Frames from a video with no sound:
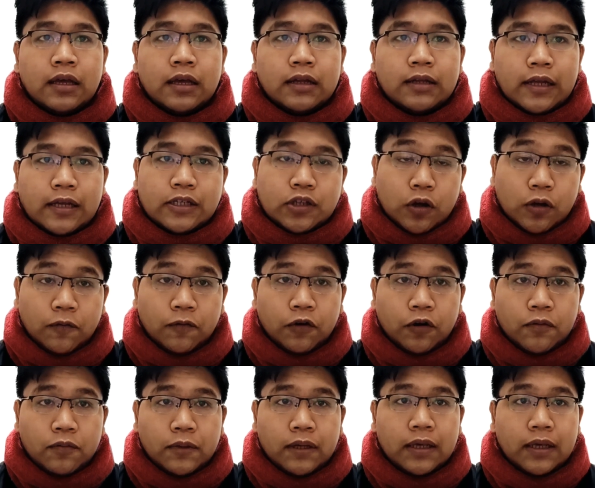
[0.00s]
That's all
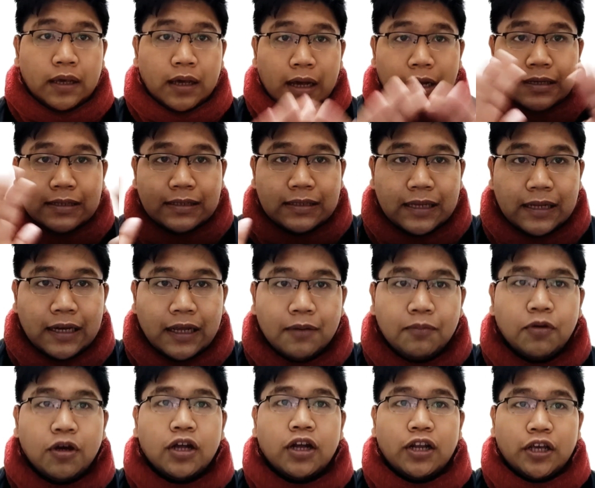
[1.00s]
from me.
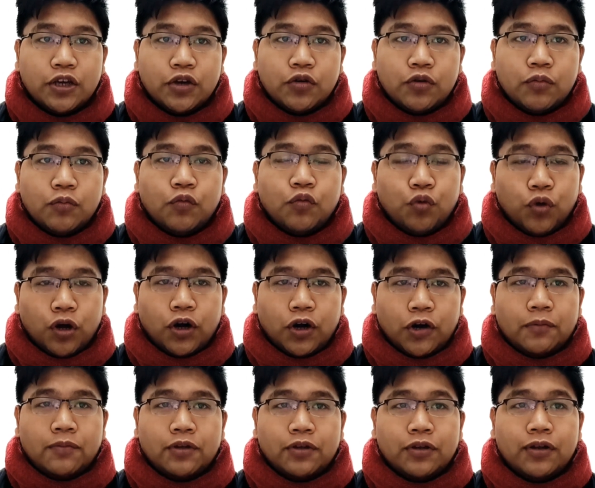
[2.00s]
Assalamualaikum
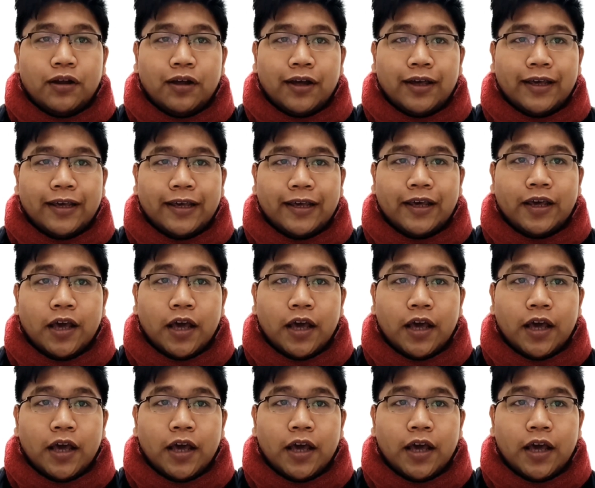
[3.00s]
warahmatullahi